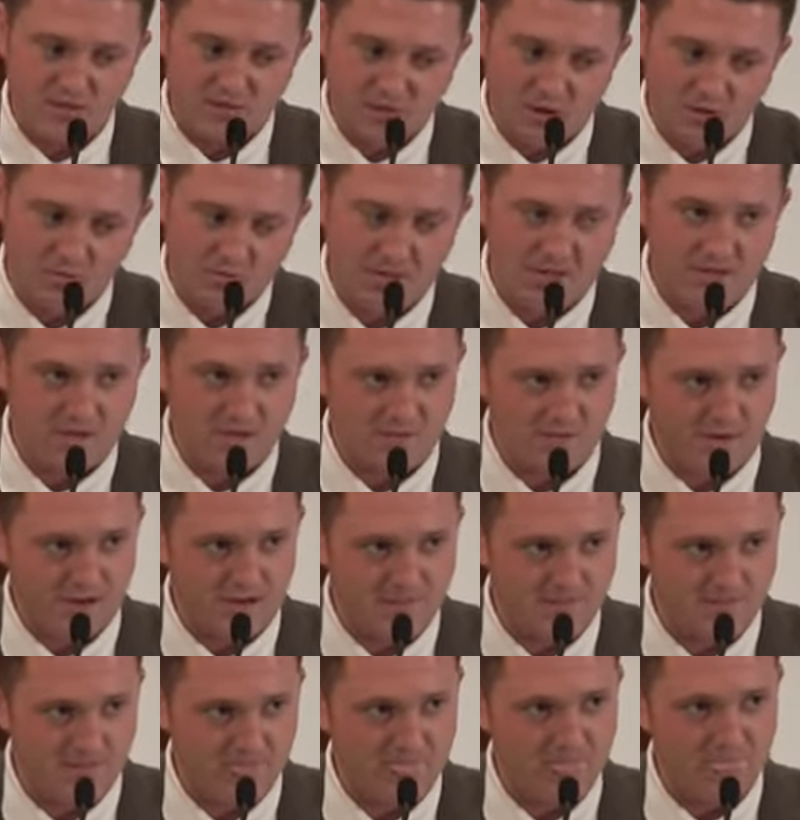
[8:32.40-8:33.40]
that don't
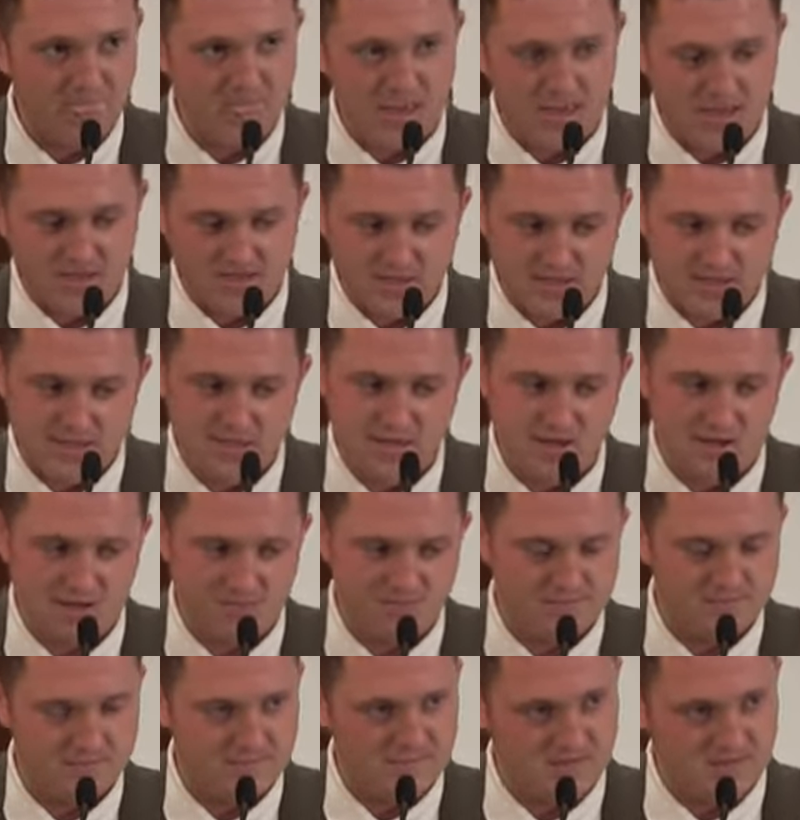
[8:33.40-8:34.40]
integrate is
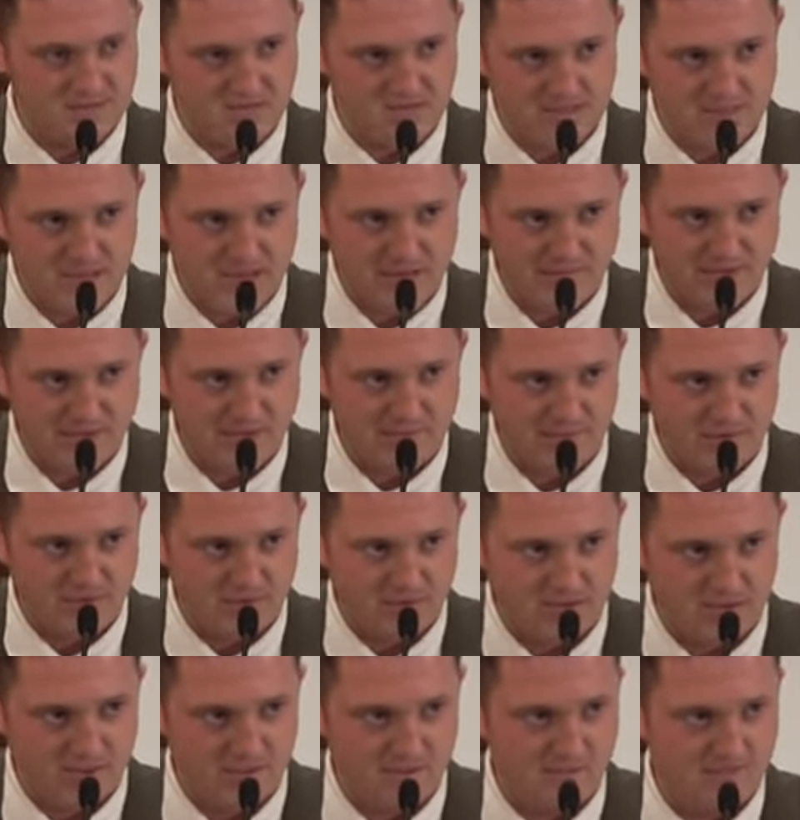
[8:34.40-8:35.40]
Islam, is the Islamic
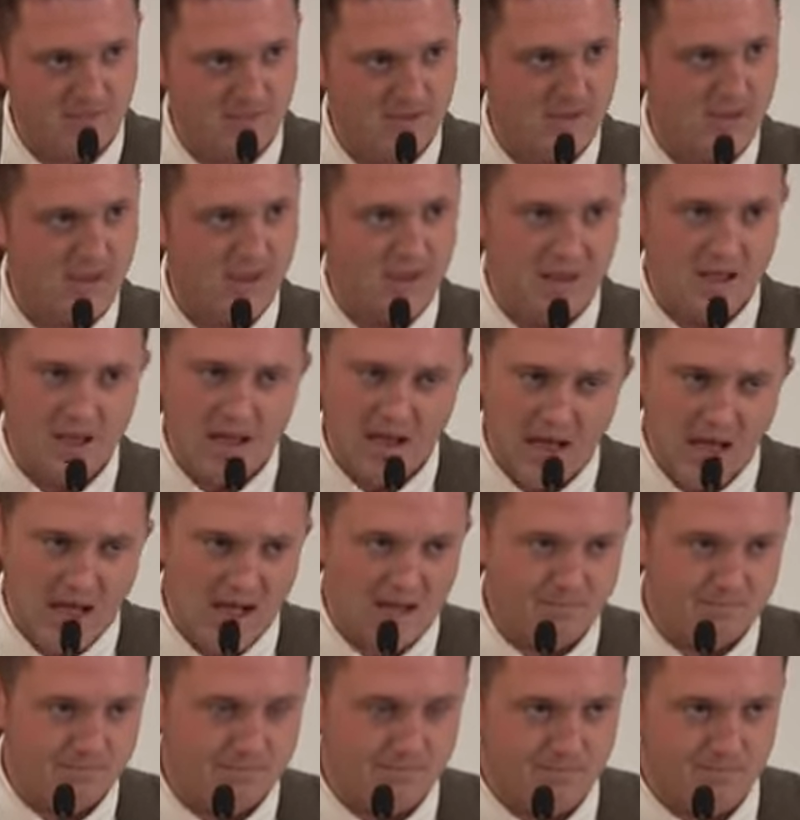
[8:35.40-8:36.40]
community.
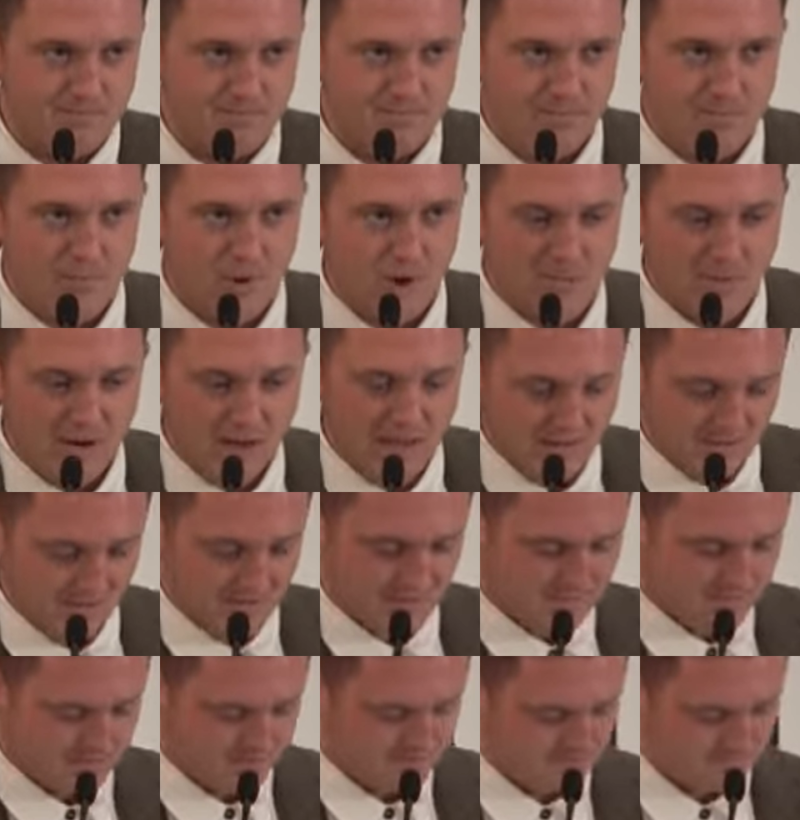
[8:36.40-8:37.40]
And by blaming
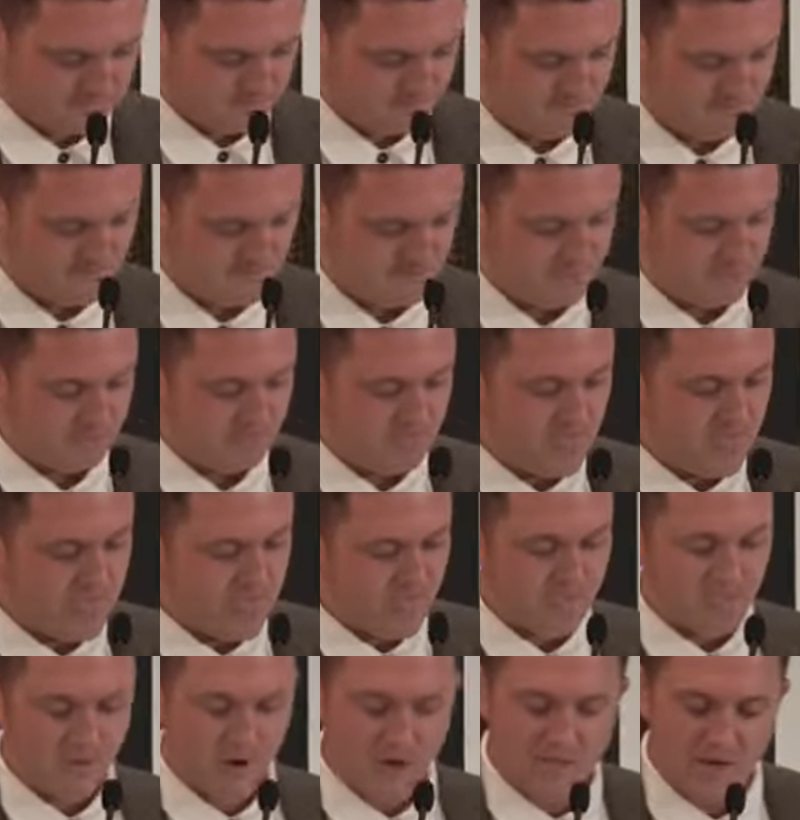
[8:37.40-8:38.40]

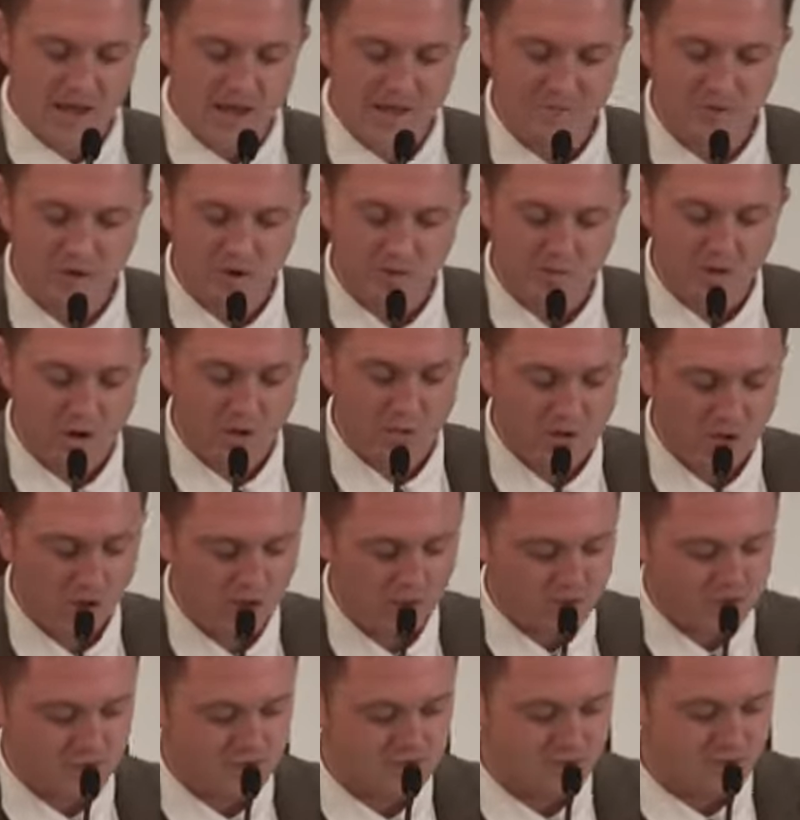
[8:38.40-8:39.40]
it on
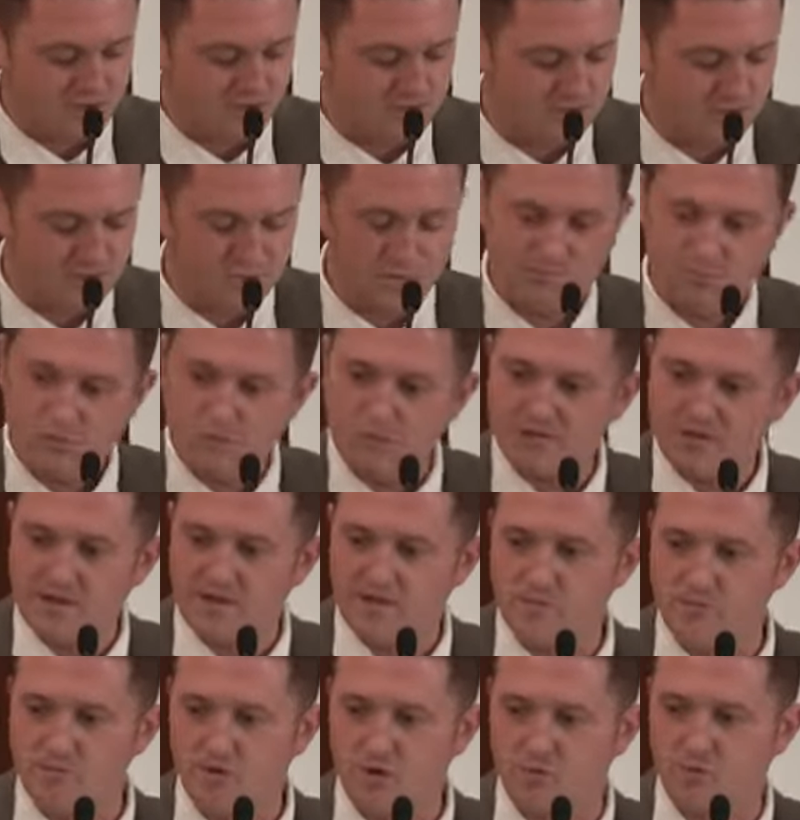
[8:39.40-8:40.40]
multiculturalism, we're
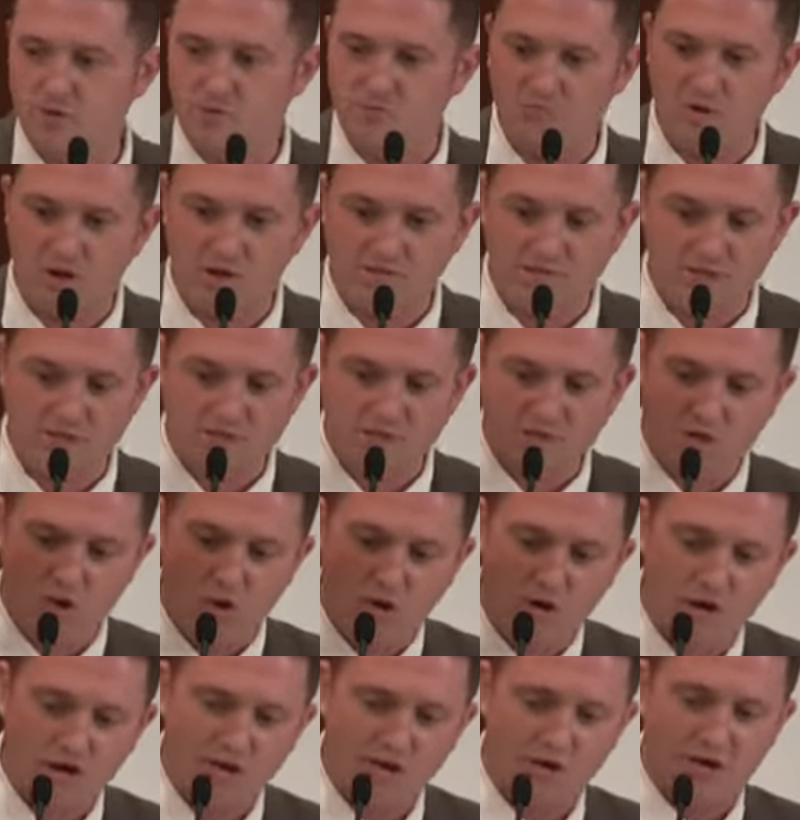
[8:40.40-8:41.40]
broadening the problem rather than just
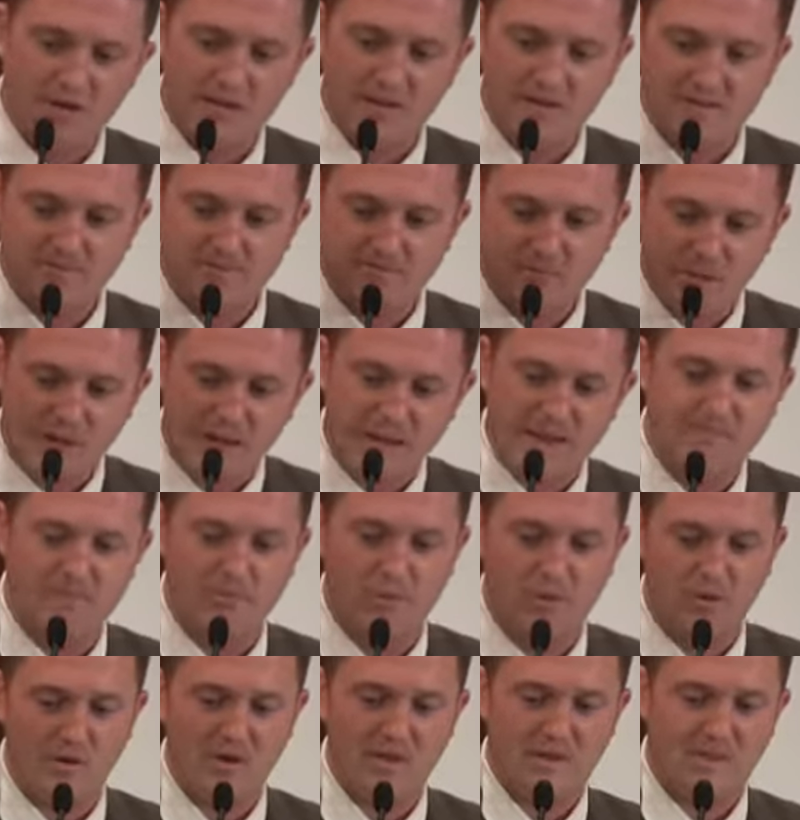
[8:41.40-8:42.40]
highlighting and
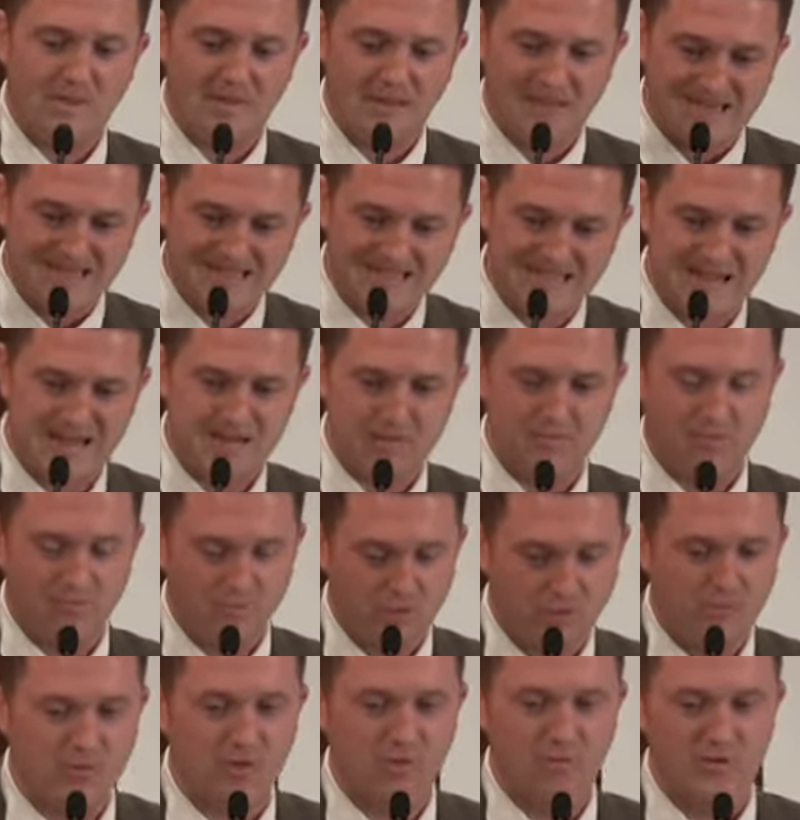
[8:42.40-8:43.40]
pinpointing the exact
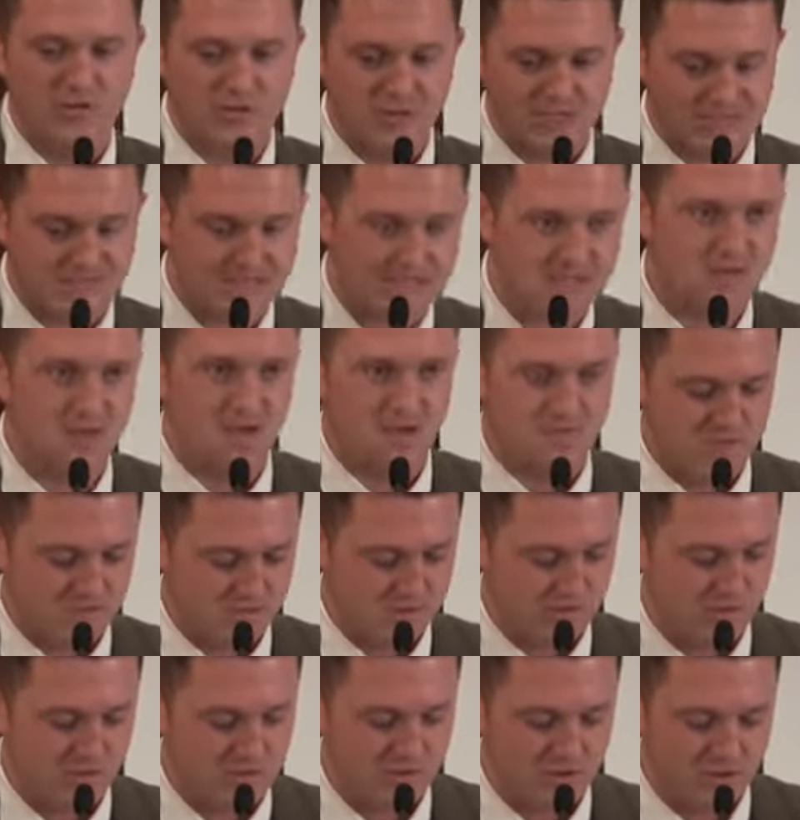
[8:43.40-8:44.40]
problem, which is Islam
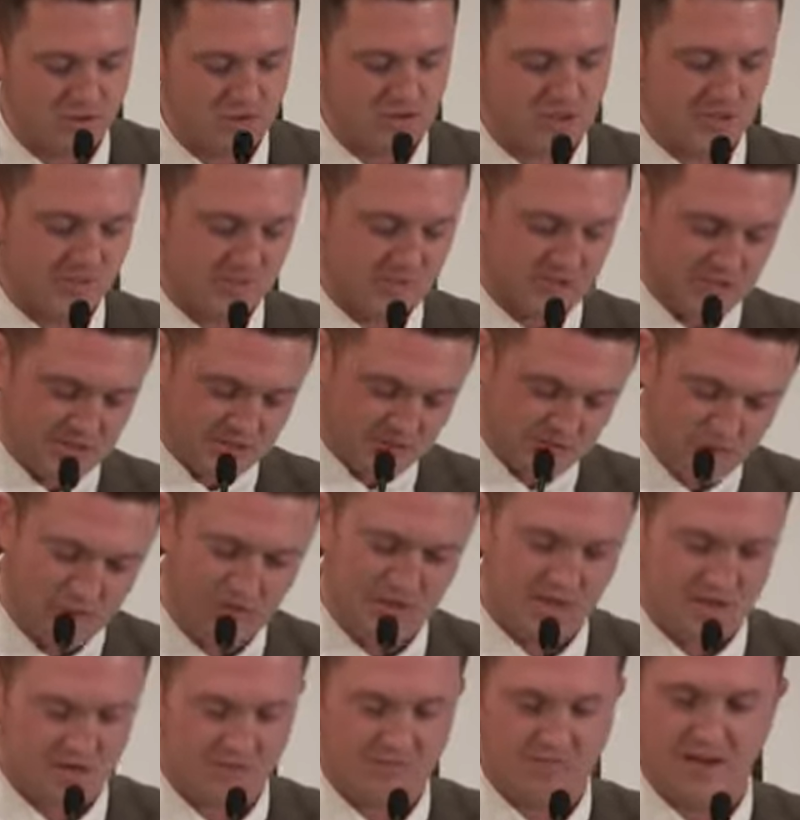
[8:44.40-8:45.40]
as an ideology, which is
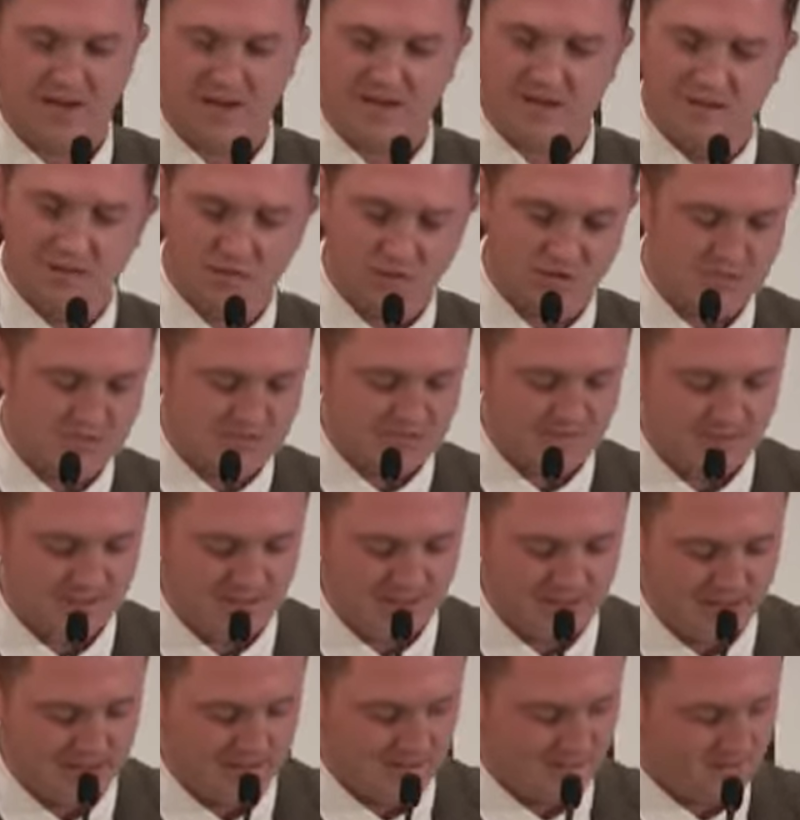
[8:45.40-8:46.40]
not integrating and not
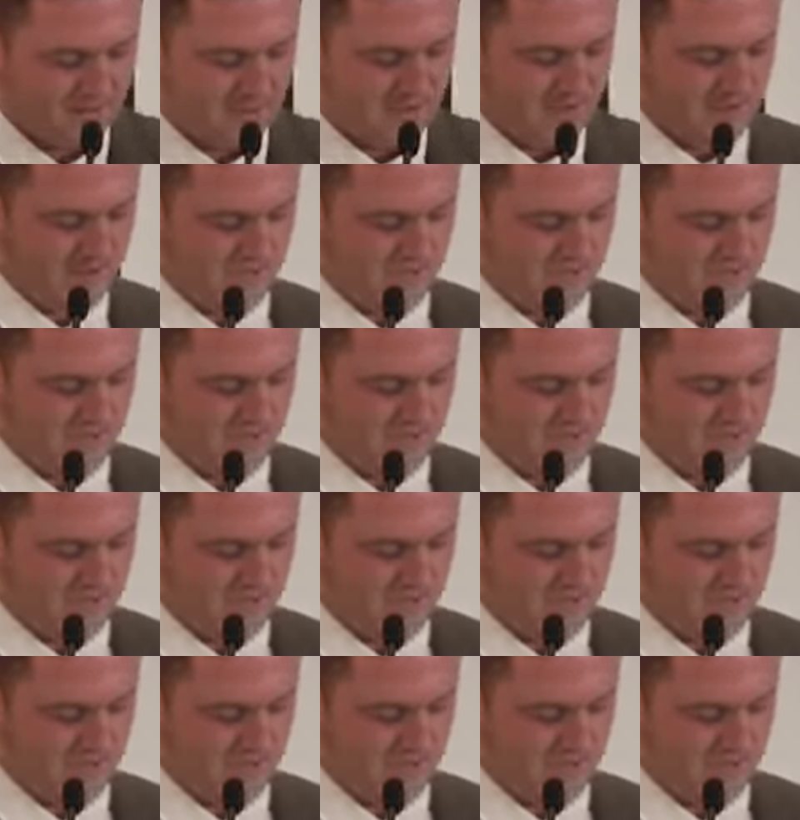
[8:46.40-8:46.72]
assimilating.